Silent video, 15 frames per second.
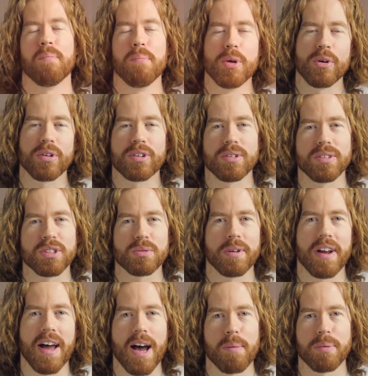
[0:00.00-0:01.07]
miracle is what
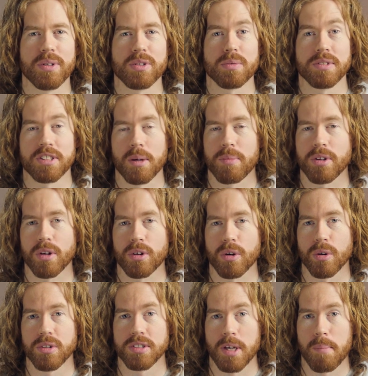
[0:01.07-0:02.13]
happens when something
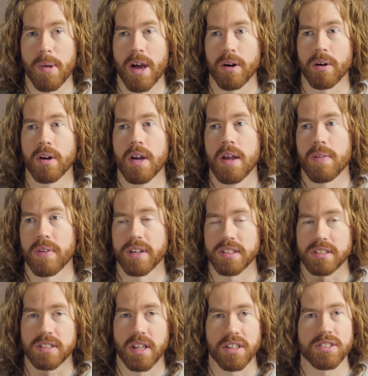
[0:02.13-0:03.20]
occurs in a manner
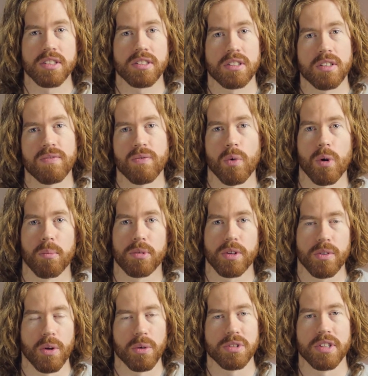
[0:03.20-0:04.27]
that doesn't conform to
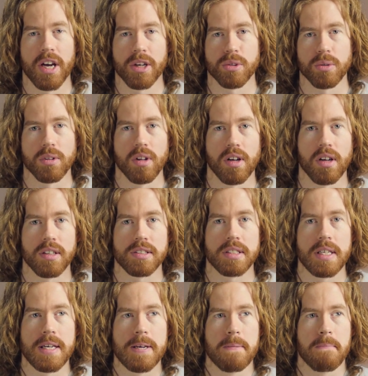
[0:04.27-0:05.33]
those natural laws.
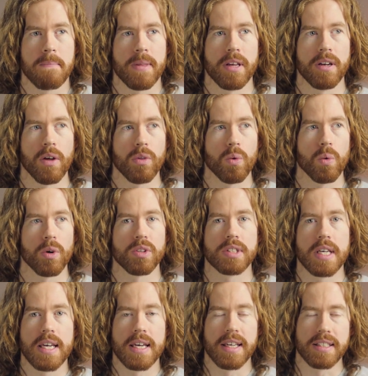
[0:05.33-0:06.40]
In other words,
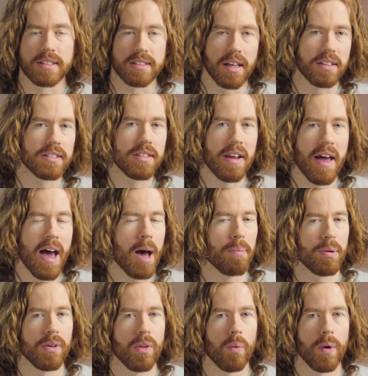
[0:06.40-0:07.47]
it doesn't
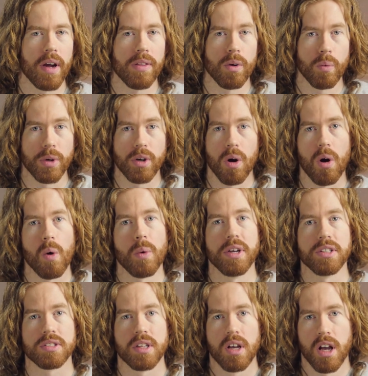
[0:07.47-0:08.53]
happen in the way that we
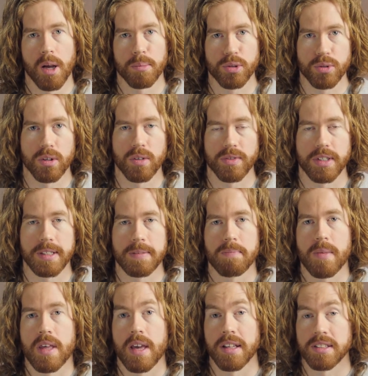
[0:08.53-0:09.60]
always observe it.
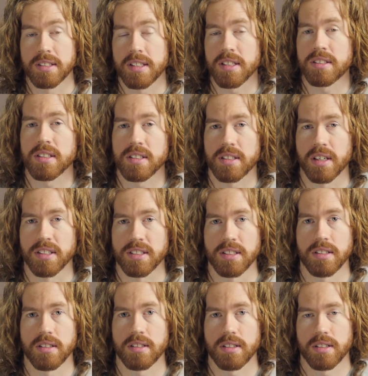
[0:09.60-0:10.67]
And since it
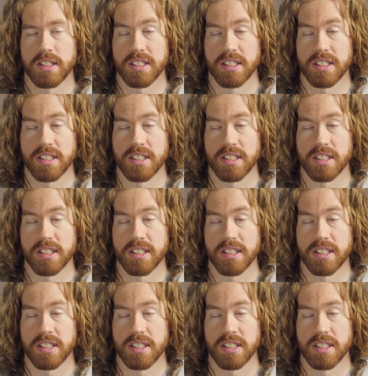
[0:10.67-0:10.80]
doesn't,